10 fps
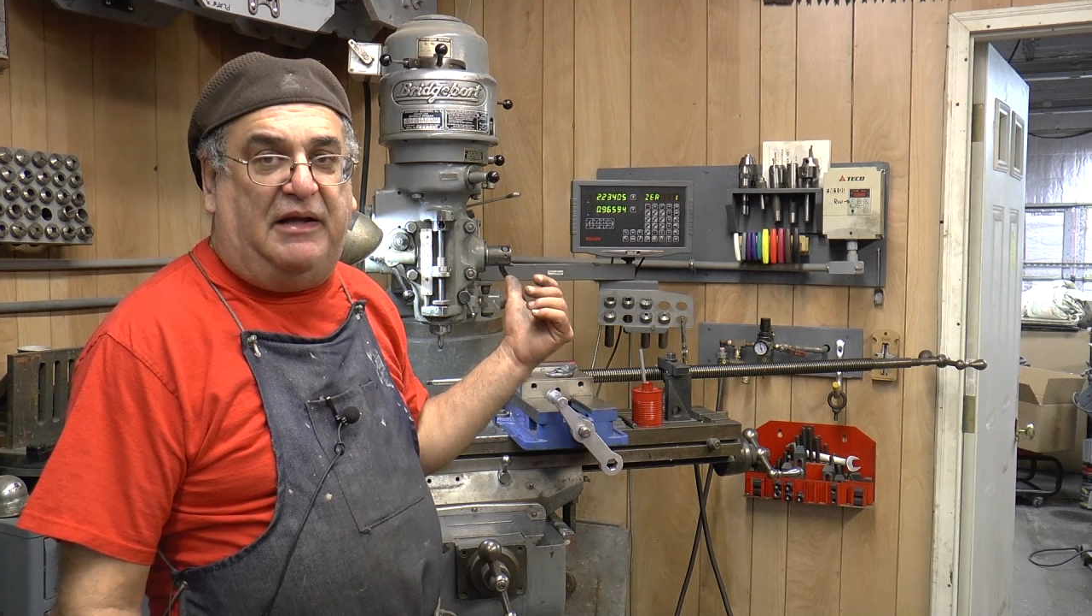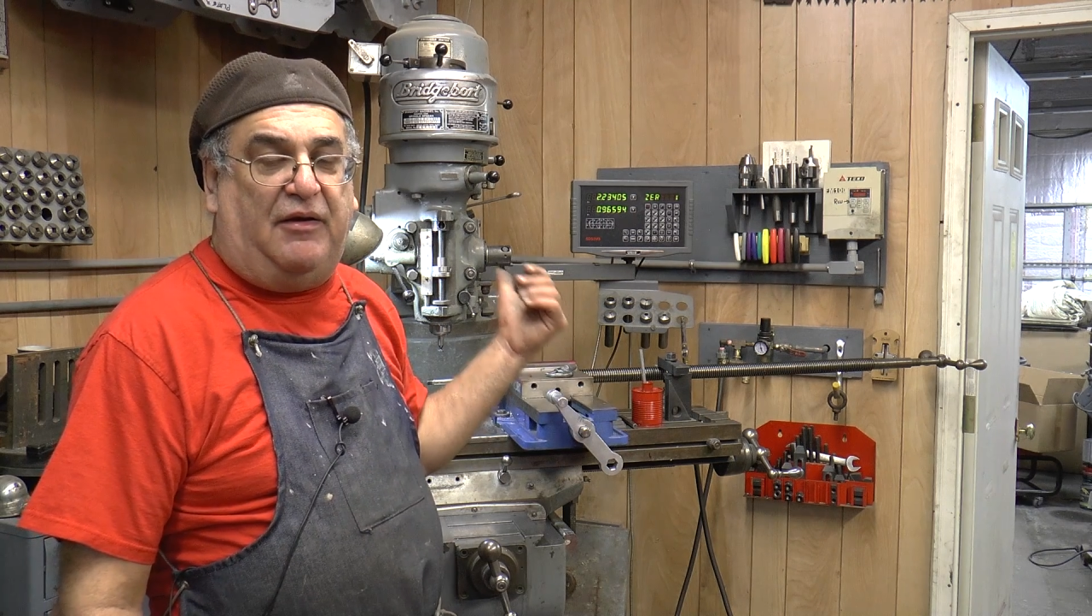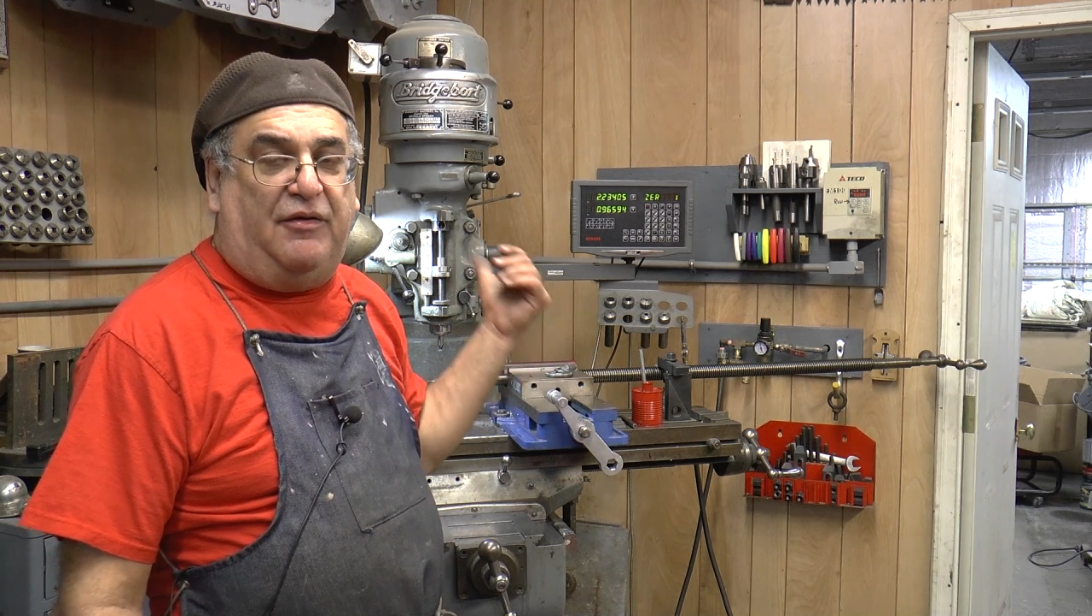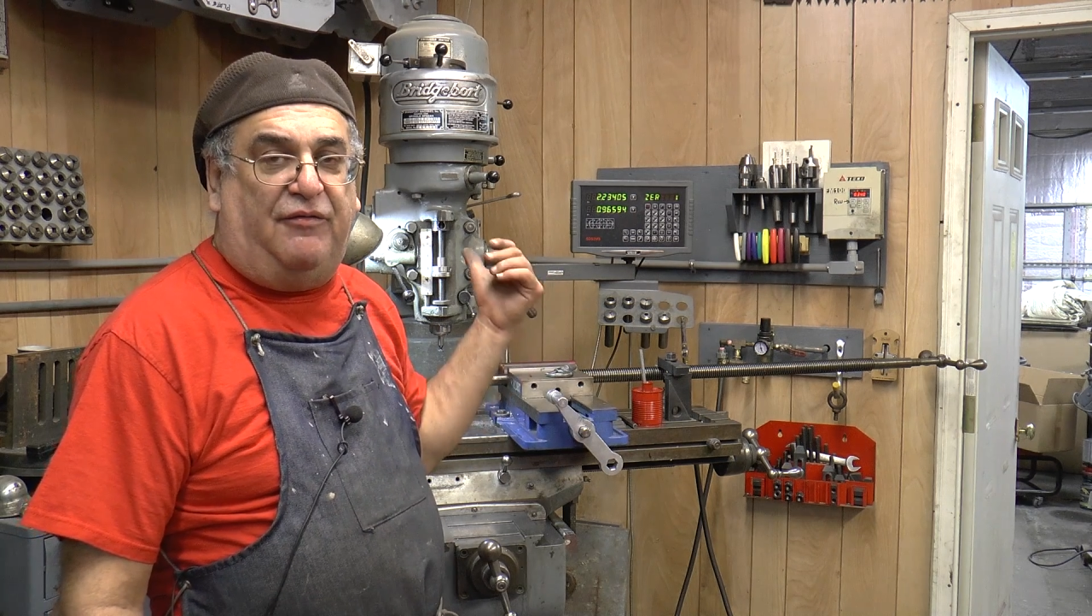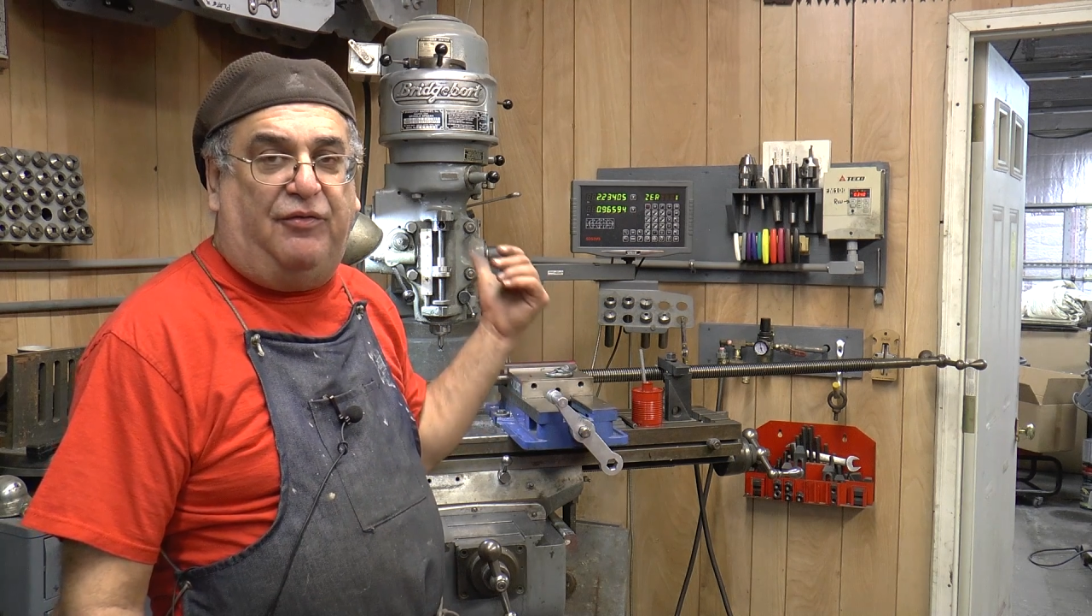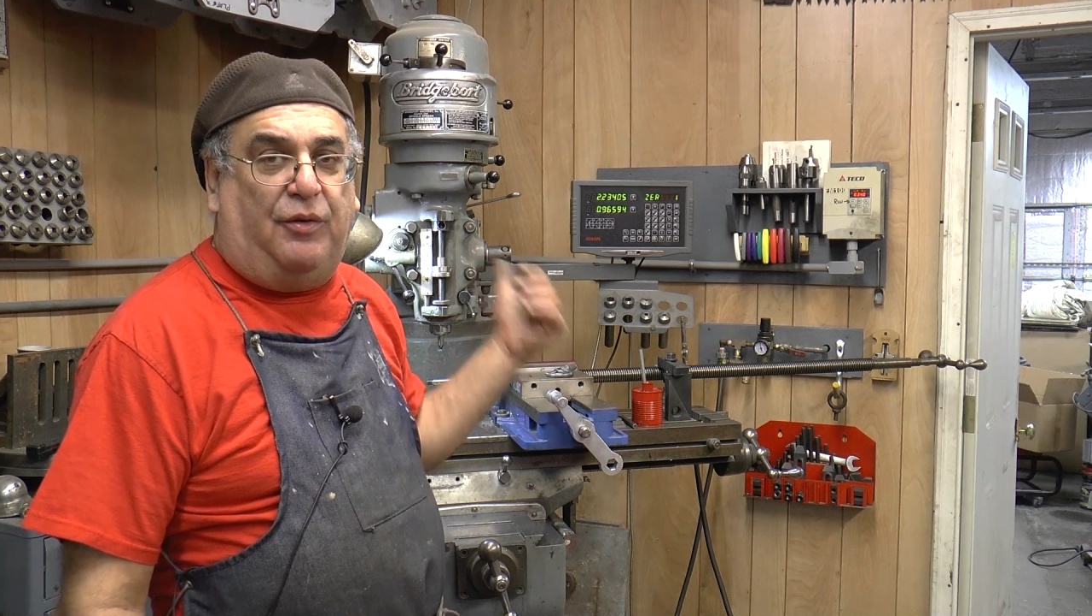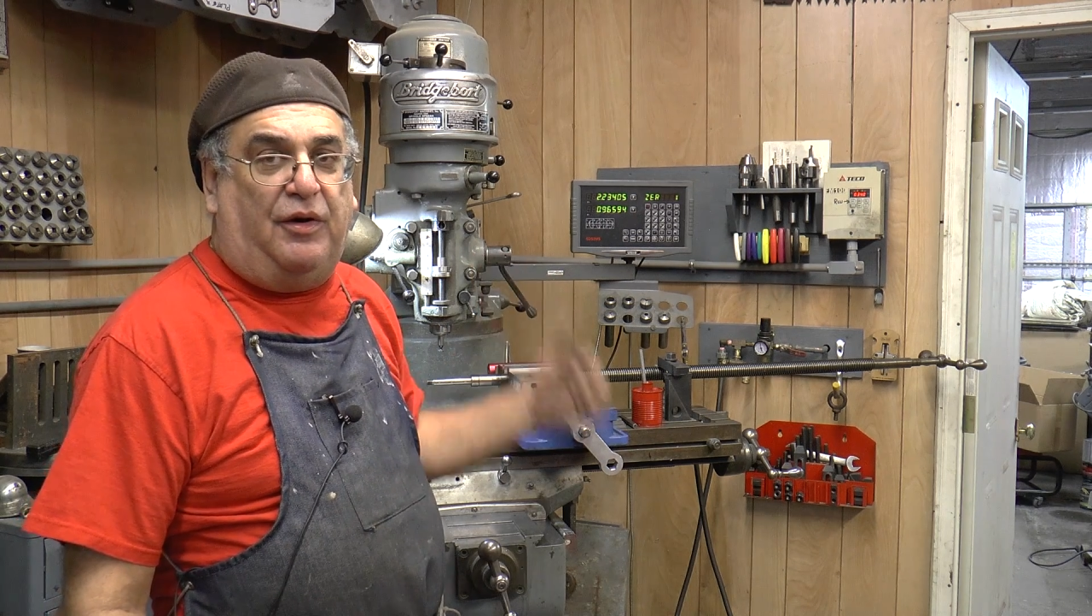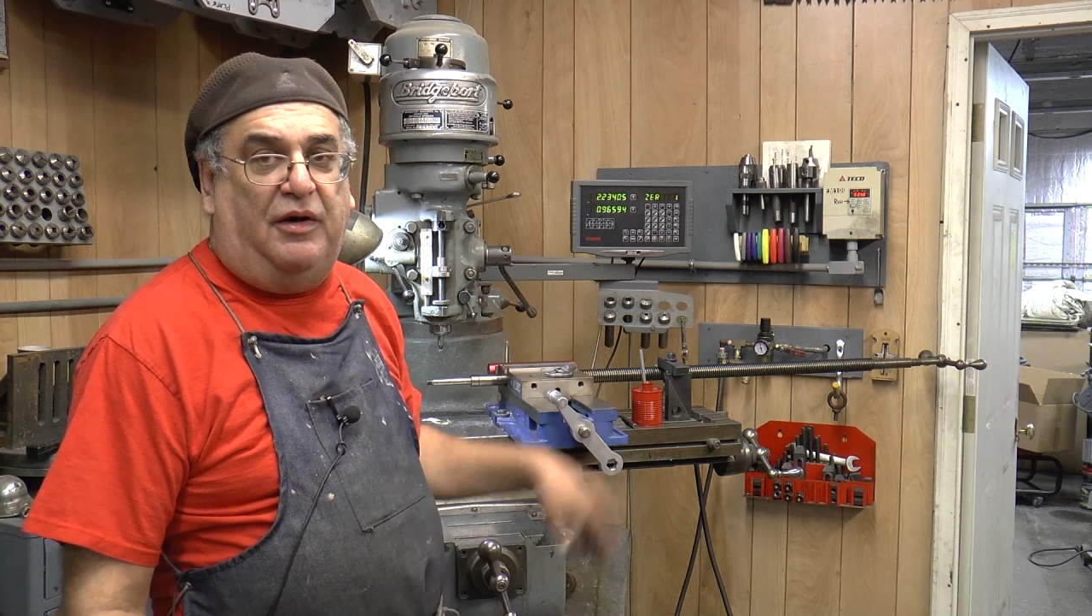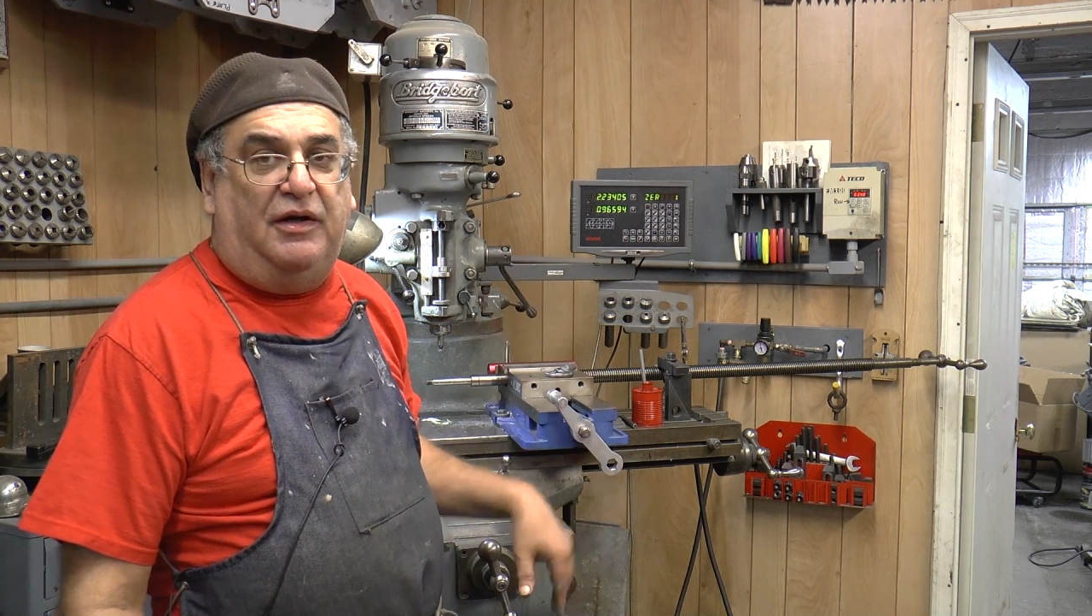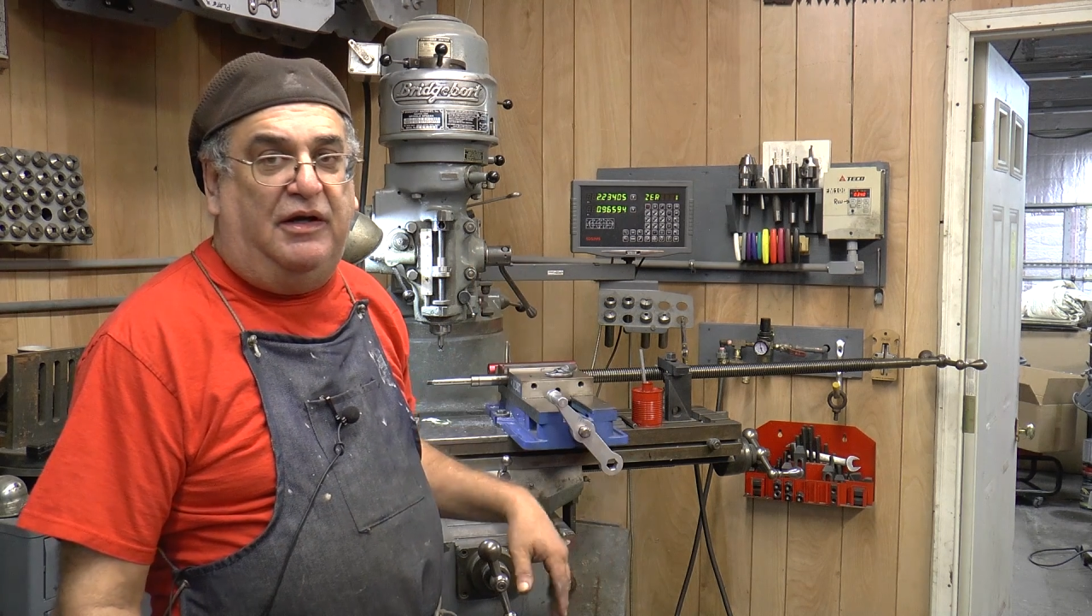there on the floor.